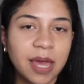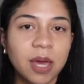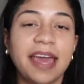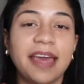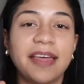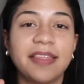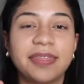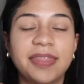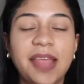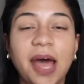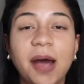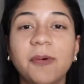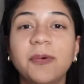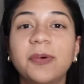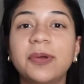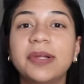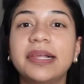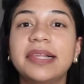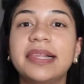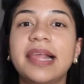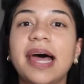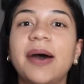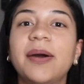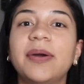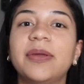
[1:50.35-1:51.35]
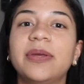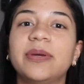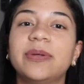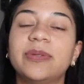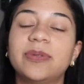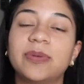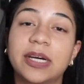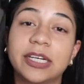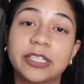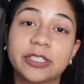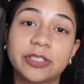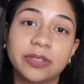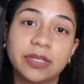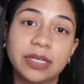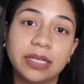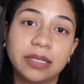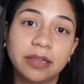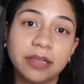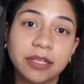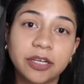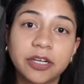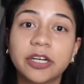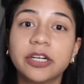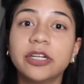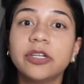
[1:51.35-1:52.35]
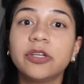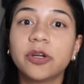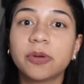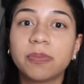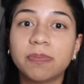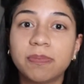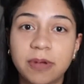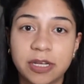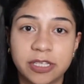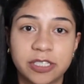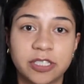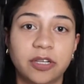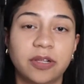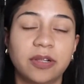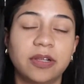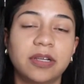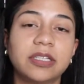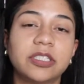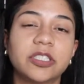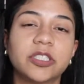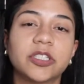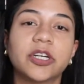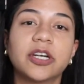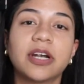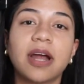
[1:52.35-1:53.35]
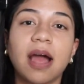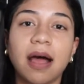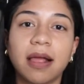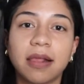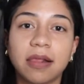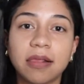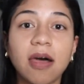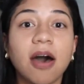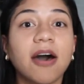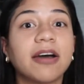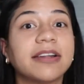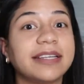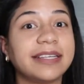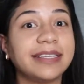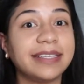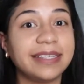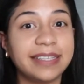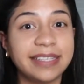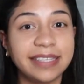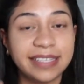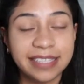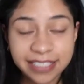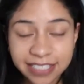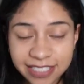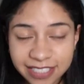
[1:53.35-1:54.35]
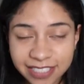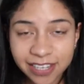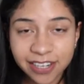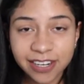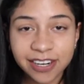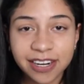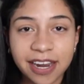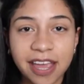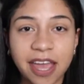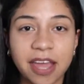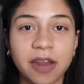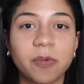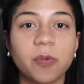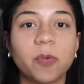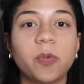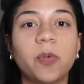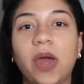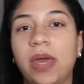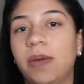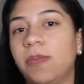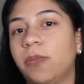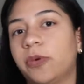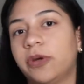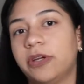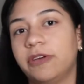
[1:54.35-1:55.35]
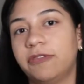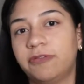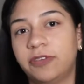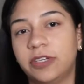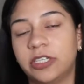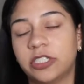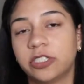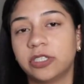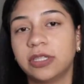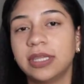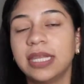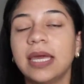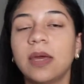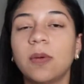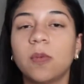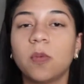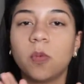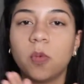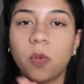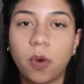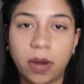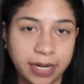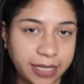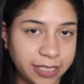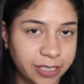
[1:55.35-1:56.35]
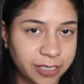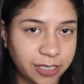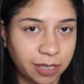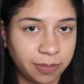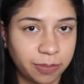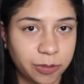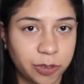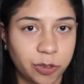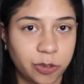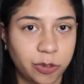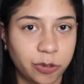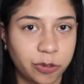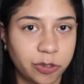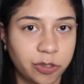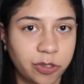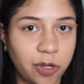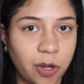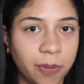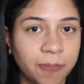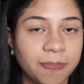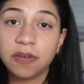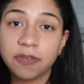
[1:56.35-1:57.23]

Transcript: And that will allow you to actually learn your musculature a lot easier and way more efficiently when it's time to do so.